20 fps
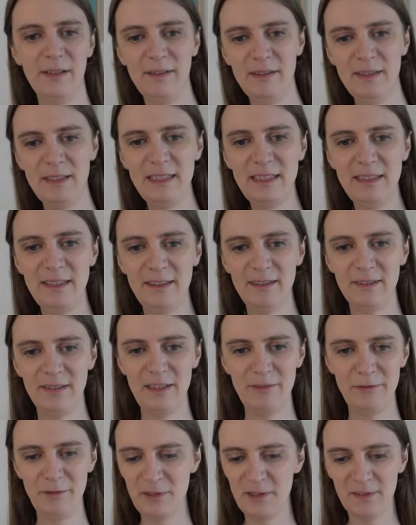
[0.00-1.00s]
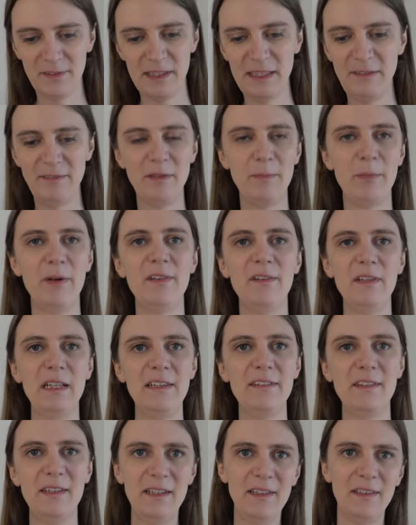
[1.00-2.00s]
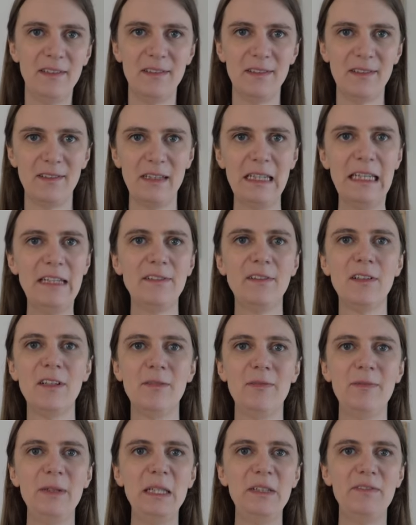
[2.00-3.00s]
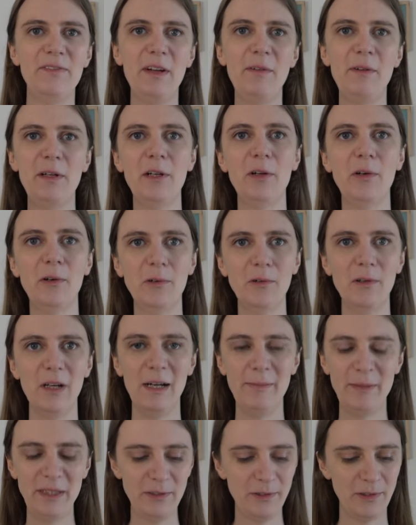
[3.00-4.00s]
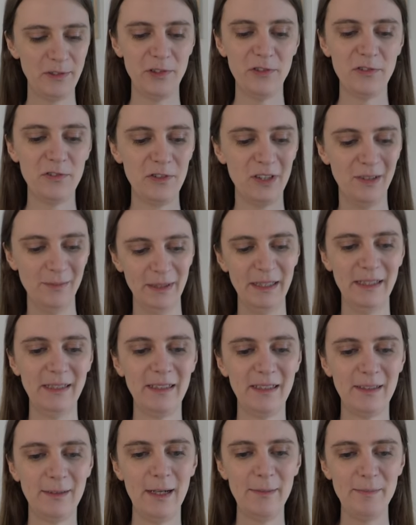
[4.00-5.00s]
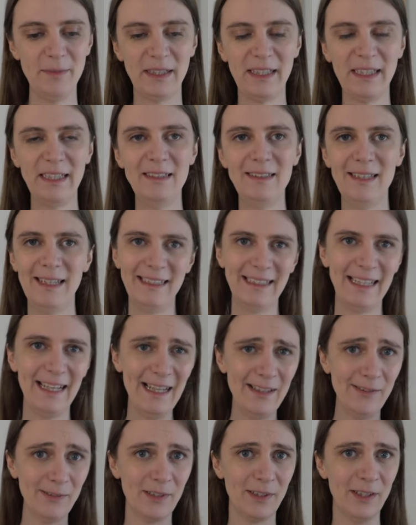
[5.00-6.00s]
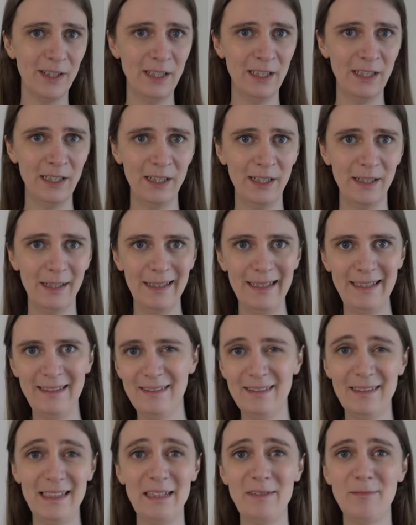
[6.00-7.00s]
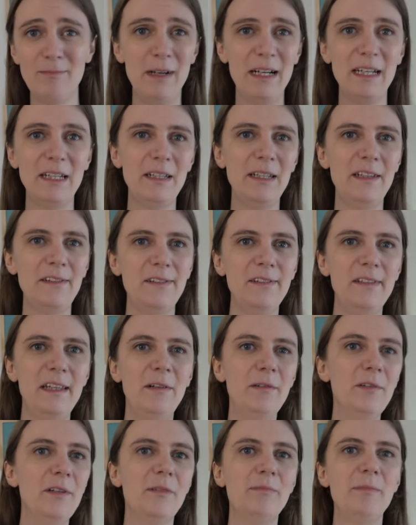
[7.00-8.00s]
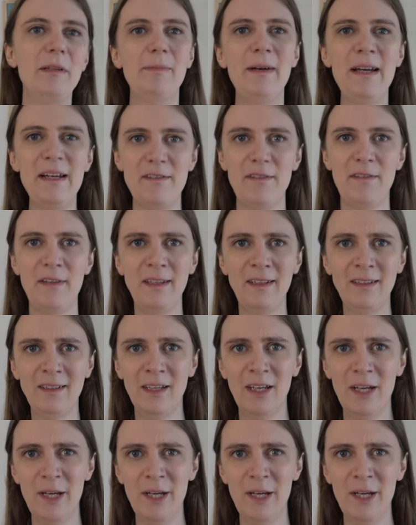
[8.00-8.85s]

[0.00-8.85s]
the if we just leave the puzzle as it is, it's going to be very low. I mean, you can just jump in, grab the key and get out. And that might necessarily not be a bad thing,